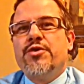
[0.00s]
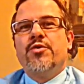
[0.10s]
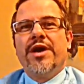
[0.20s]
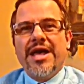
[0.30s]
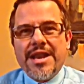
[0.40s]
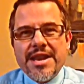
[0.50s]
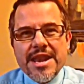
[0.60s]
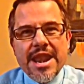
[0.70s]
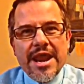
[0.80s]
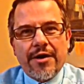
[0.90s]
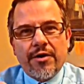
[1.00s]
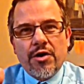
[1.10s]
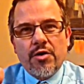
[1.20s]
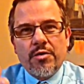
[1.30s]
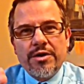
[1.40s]
you
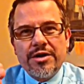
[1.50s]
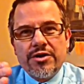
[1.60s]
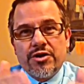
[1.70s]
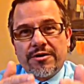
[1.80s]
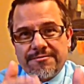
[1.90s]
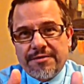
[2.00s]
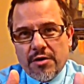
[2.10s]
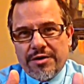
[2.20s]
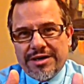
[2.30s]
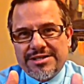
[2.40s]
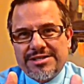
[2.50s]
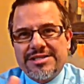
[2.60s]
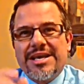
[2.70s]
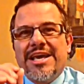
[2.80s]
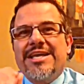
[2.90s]
narrow your
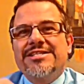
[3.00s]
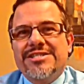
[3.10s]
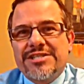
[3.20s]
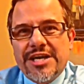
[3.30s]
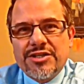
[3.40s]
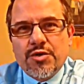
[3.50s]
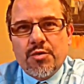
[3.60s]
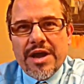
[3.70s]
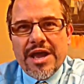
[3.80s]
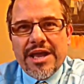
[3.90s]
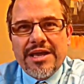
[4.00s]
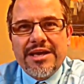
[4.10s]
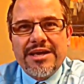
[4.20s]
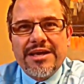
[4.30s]
focus in such a way